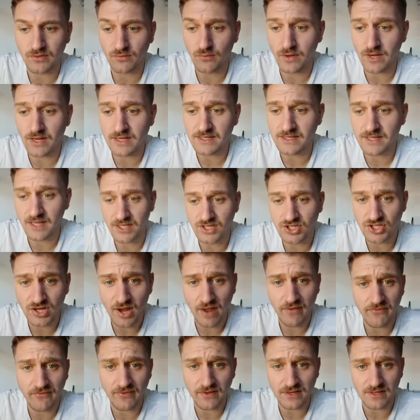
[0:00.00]
the reason that
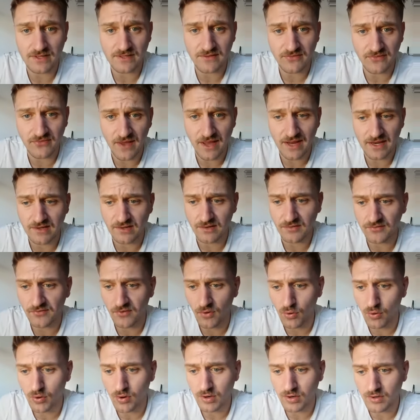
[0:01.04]
chef fit is effective,
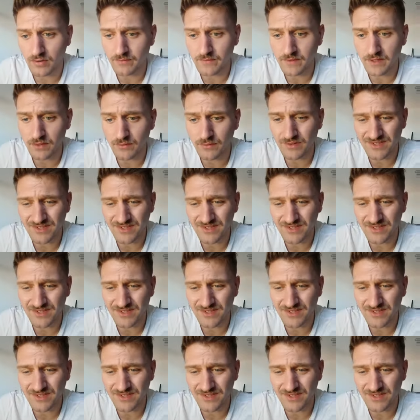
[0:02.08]
or you know,